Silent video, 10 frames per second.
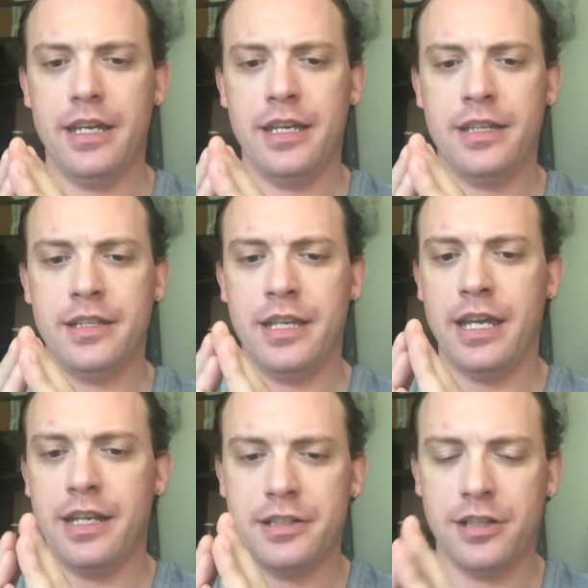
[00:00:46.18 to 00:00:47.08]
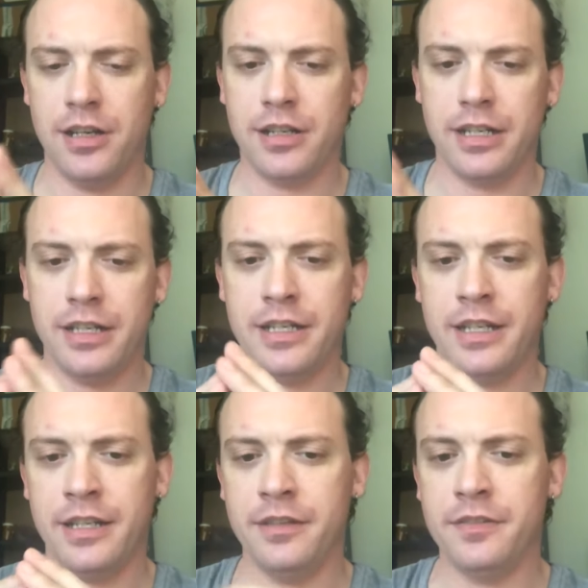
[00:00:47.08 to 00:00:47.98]
and they had a talk, and then
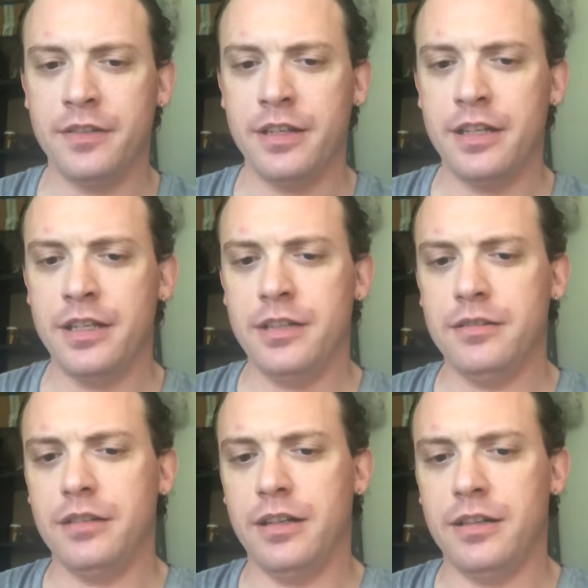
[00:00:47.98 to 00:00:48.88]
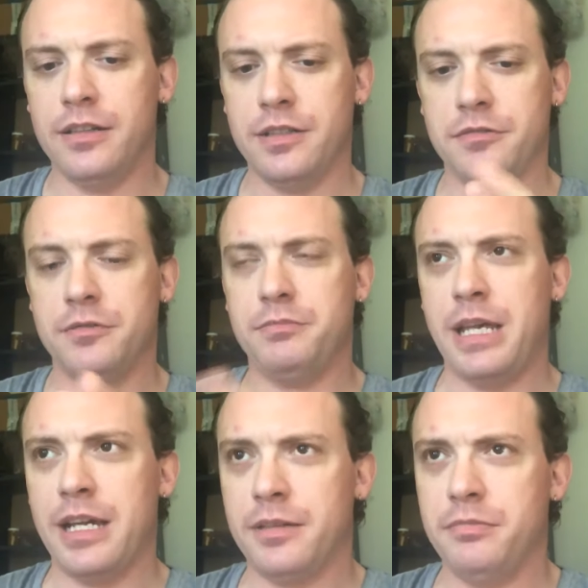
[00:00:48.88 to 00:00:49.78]
they, uh, this was
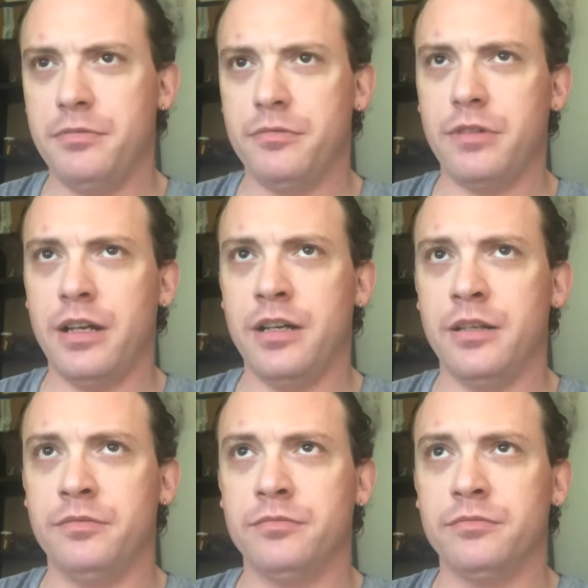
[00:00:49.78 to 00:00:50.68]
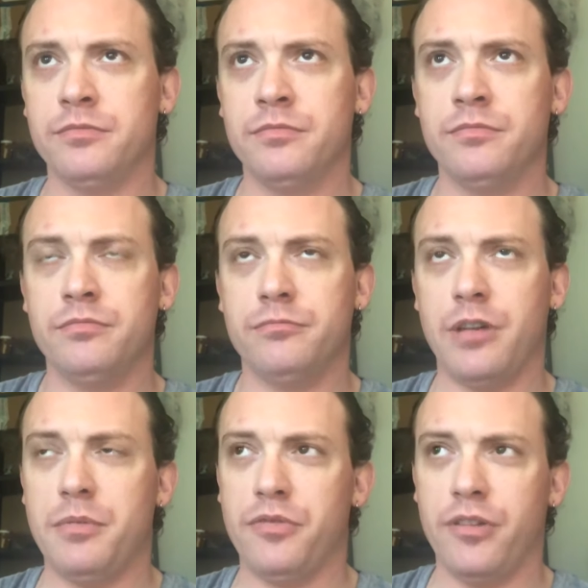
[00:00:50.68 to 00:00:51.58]
back uh,
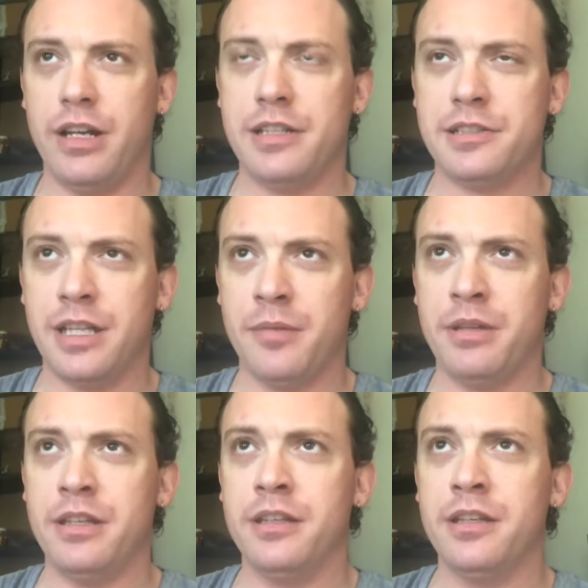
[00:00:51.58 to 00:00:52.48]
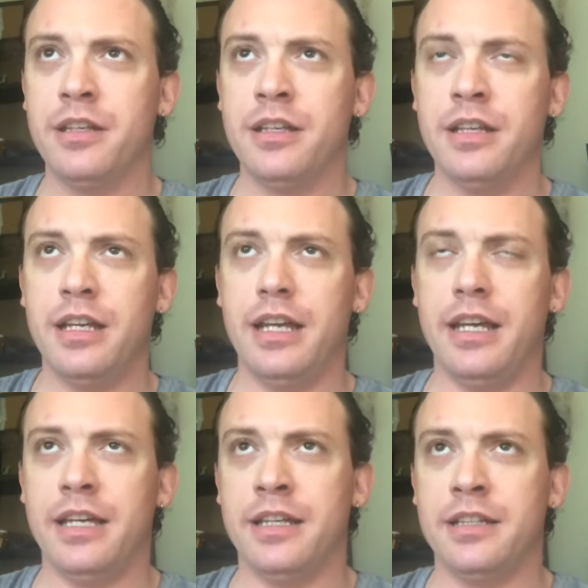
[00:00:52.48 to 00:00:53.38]
right before Enies Lobby,
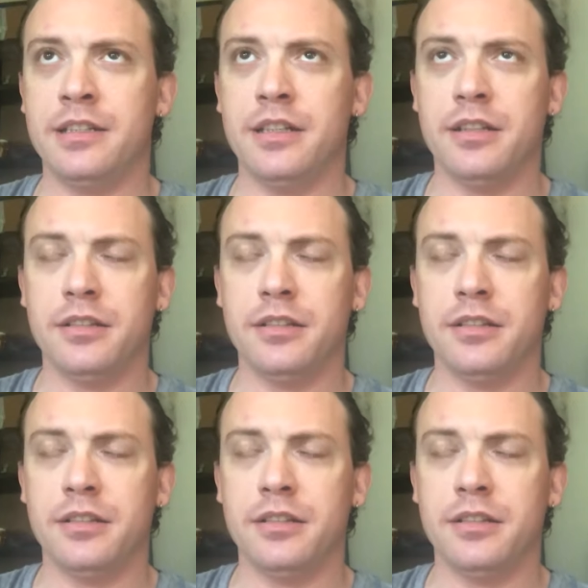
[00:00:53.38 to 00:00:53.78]
and